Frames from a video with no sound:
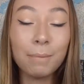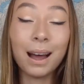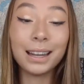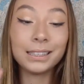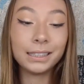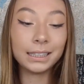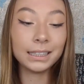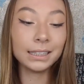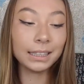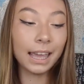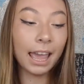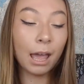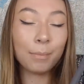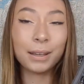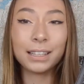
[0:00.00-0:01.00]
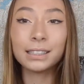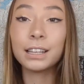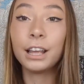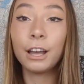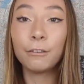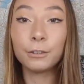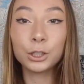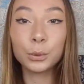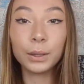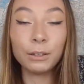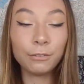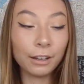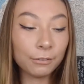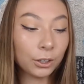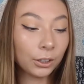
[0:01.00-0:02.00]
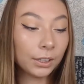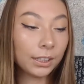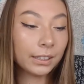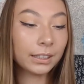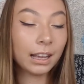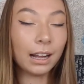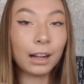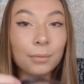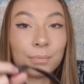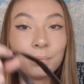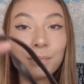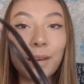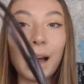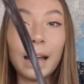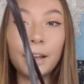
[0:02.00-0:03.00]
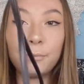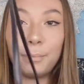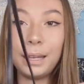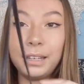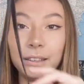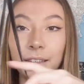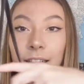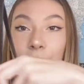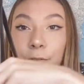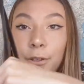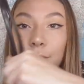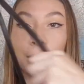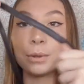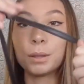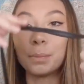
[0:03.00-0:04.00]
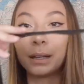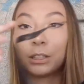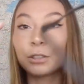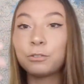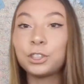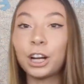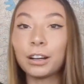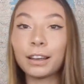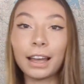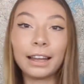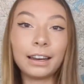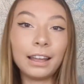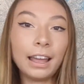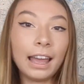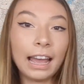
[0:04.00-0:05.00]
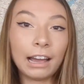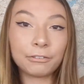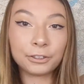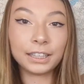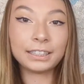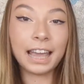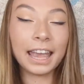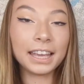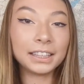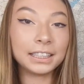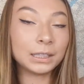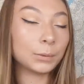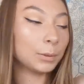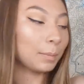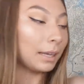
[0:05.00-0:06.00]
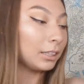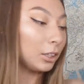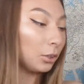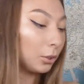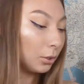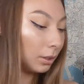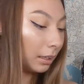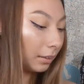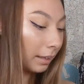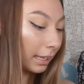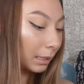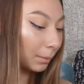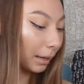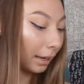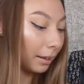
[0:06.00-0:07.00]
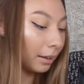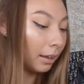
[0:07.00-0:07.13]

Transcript: but I didn't care because for $25 I immediately filled it with a bunch of junk and have already taken this with me to uni. There's my